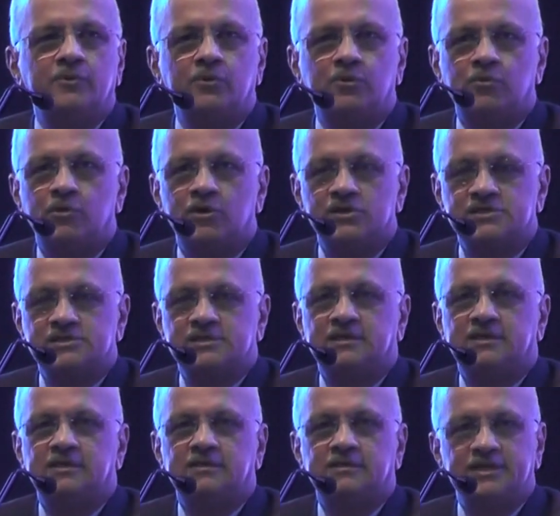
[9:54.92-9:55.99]
who was
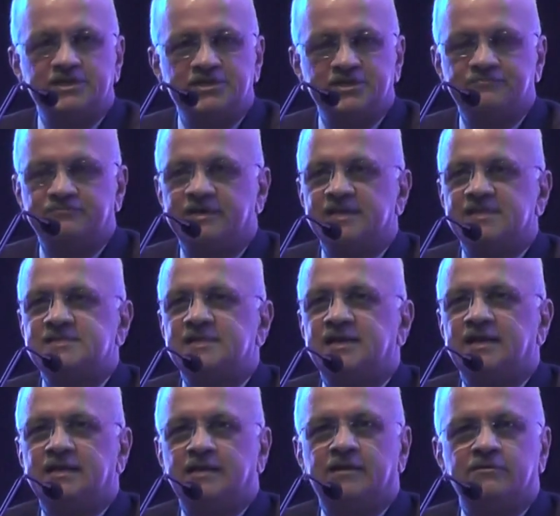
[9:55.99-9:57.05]
the chief guest
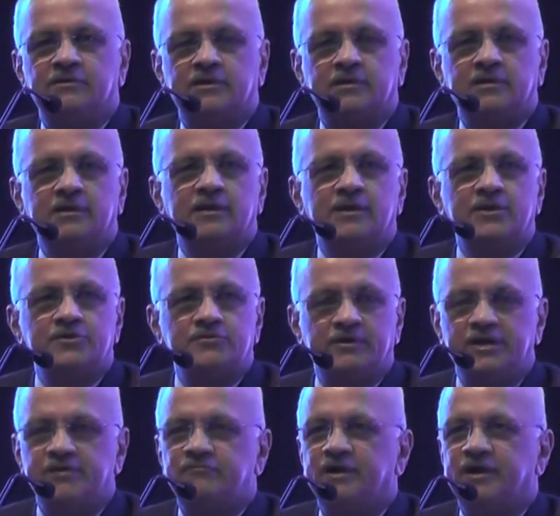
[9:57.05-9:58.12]
at our
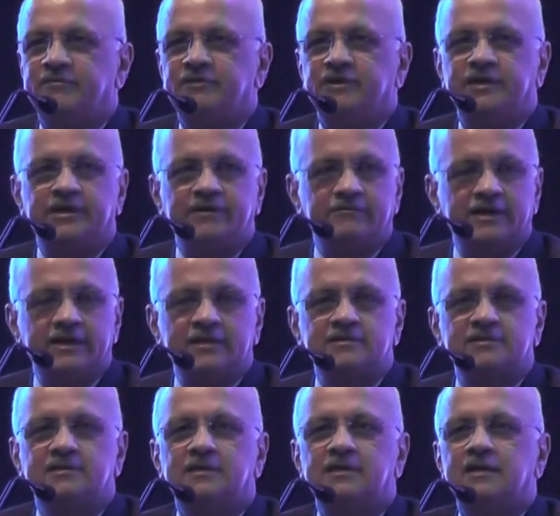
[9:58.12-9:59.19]
25-year event,
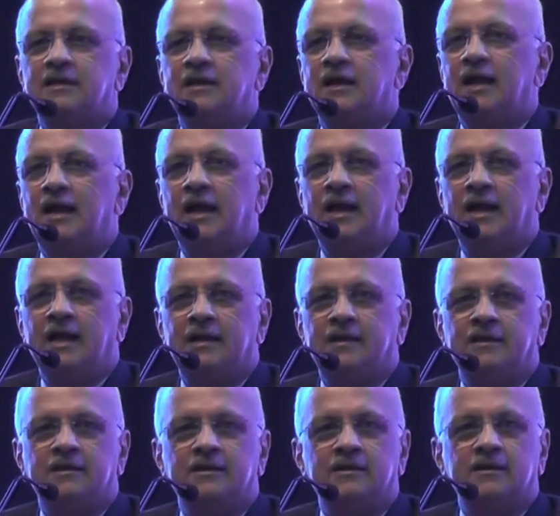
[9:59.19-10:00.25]

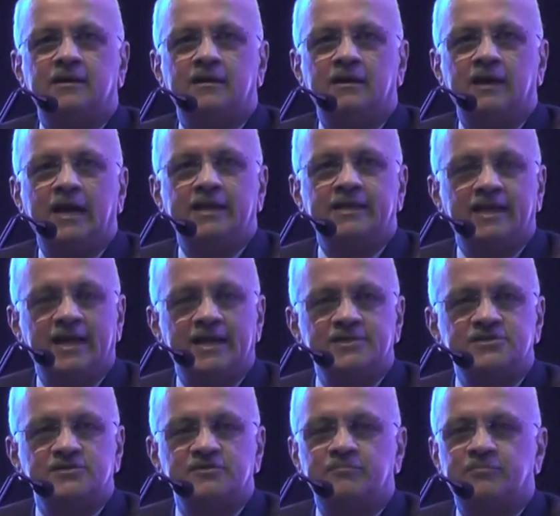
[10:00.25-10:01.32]
and at the
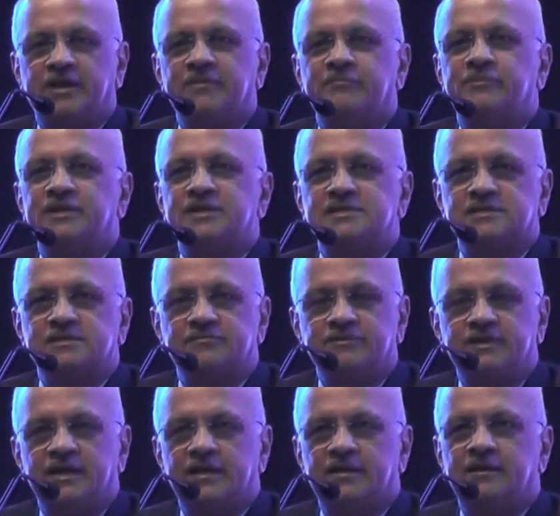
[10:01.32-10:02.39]
hands of the Prime Minister,
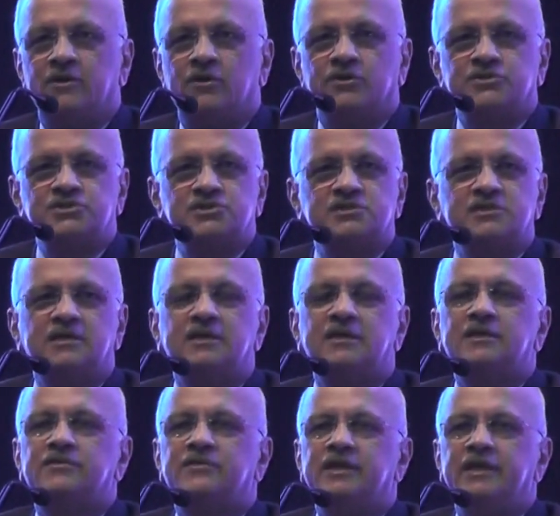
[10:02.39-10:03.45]
we had launched
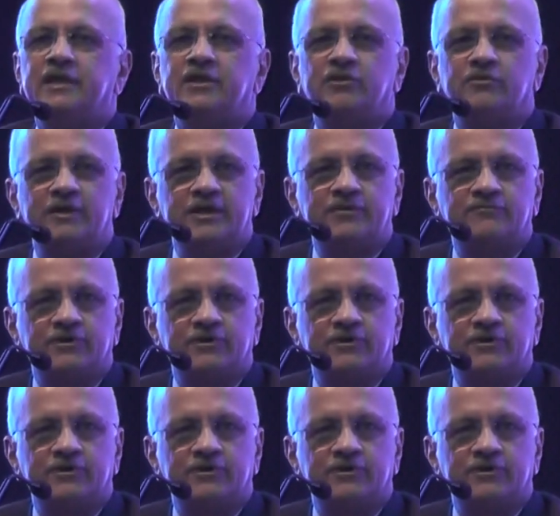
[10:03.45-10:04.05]
the Innovate